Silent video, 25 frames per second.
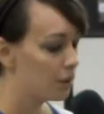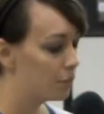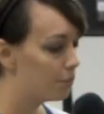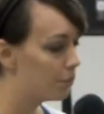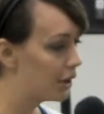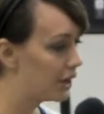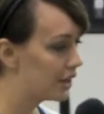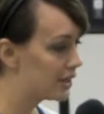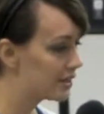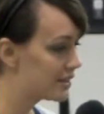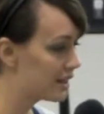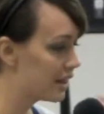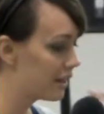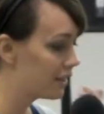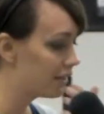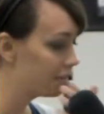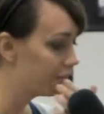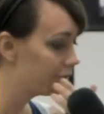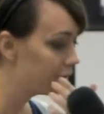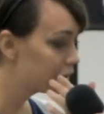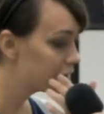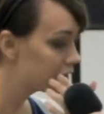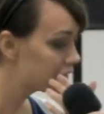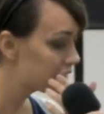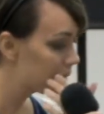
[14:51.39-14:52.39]
But the
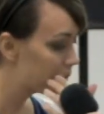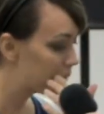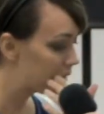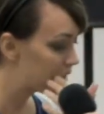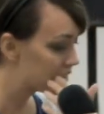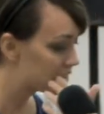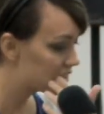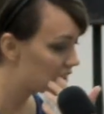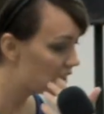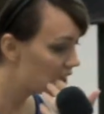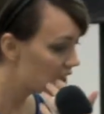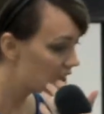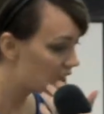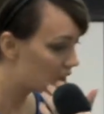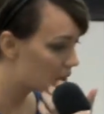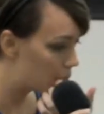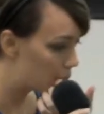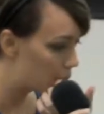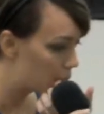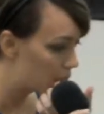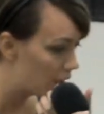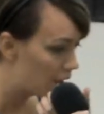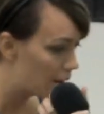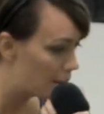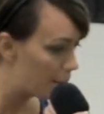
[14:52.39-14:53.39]
first time I saw
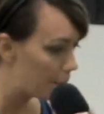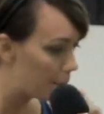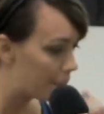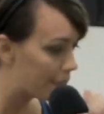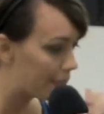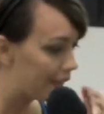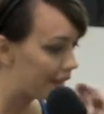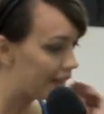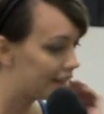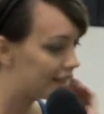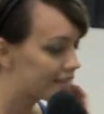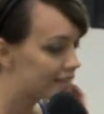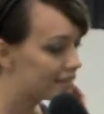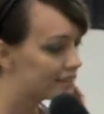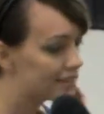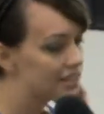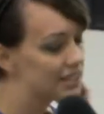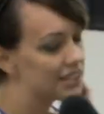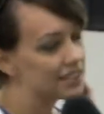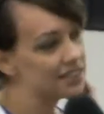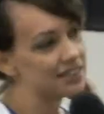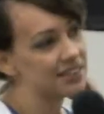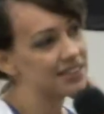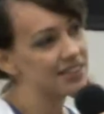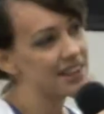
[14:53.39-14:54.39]
him,
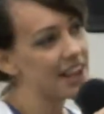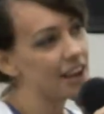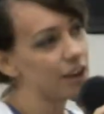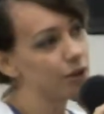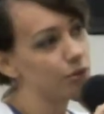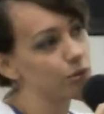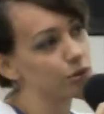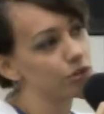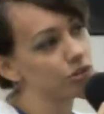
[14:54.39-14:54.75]
his neck